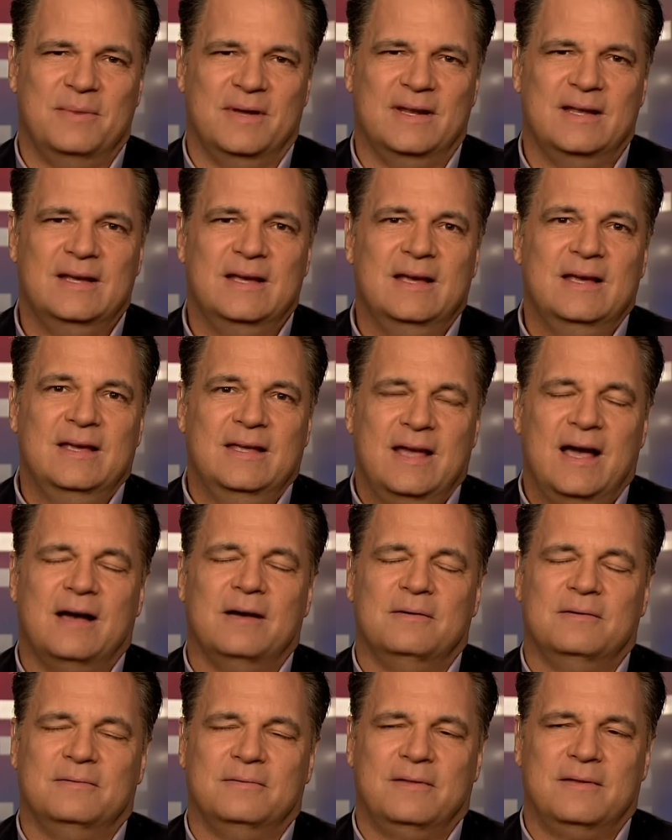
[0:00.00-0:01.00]
But
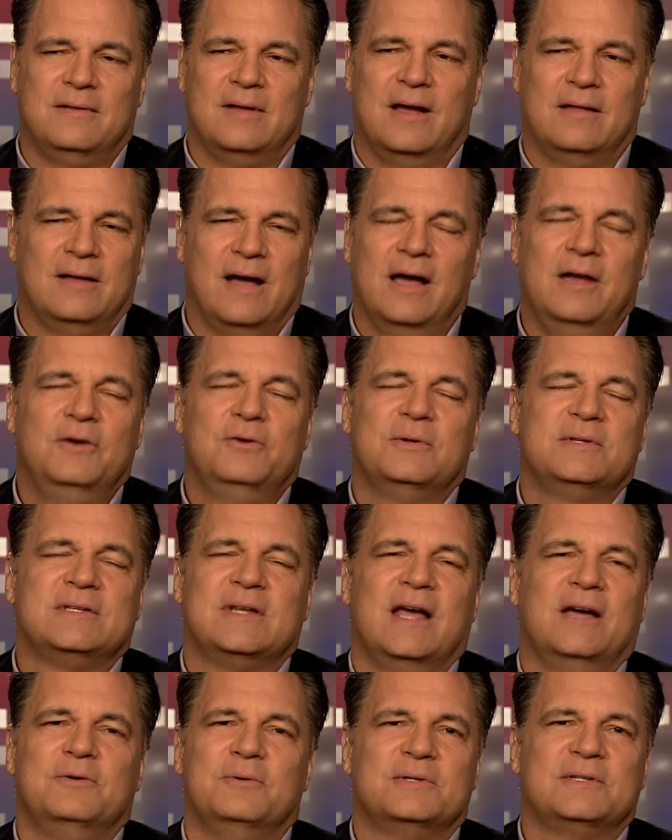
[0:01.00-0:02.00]
yeah, hundreds
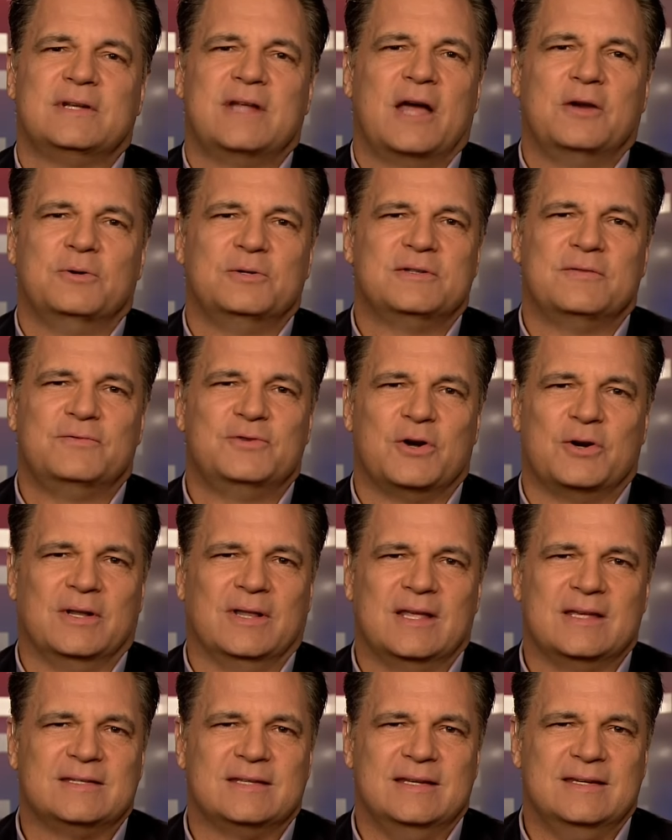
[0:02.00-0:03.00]
and hundreds and hundreds of
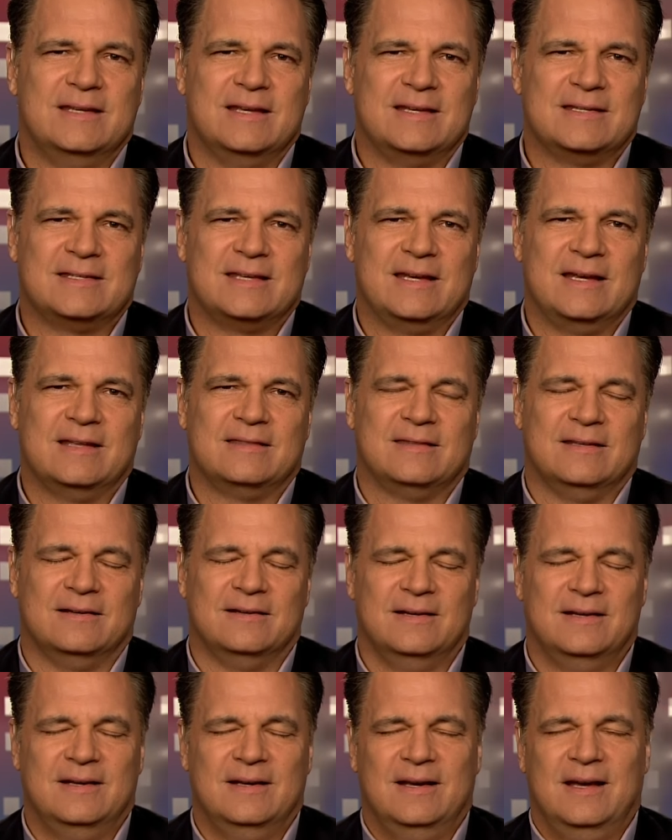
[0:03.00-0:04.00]
journalists in D.C. at
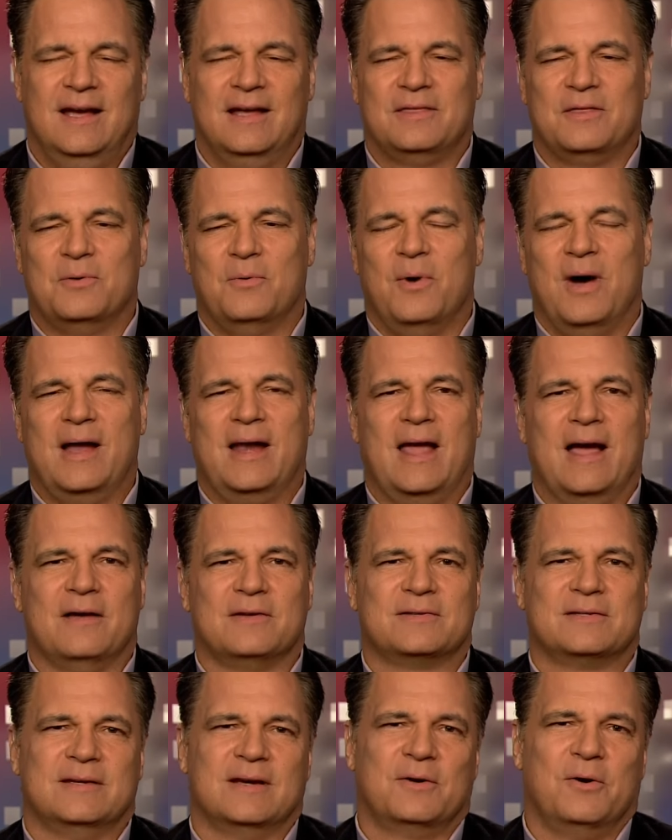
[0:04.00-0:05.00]
the White
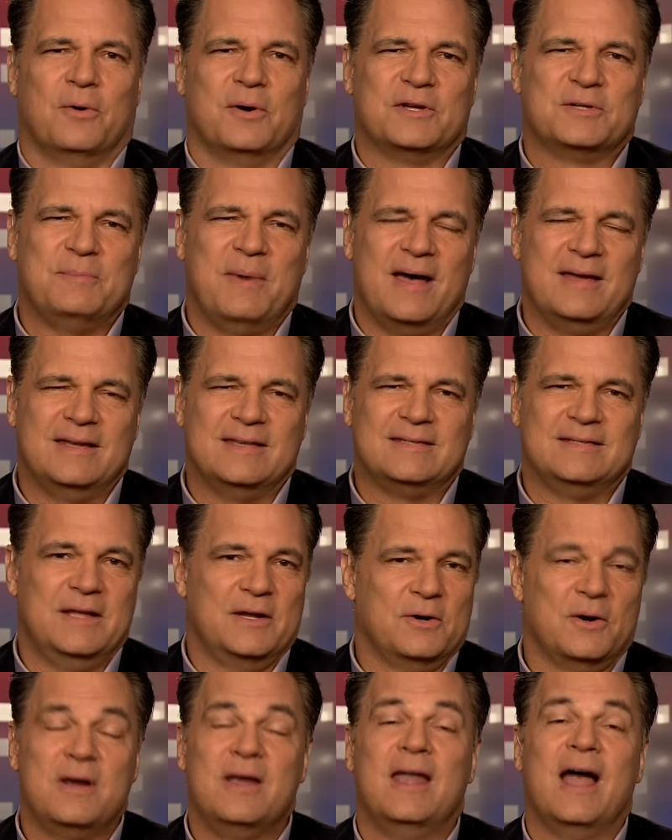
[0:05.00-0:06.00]
House Correspondents' Dinner.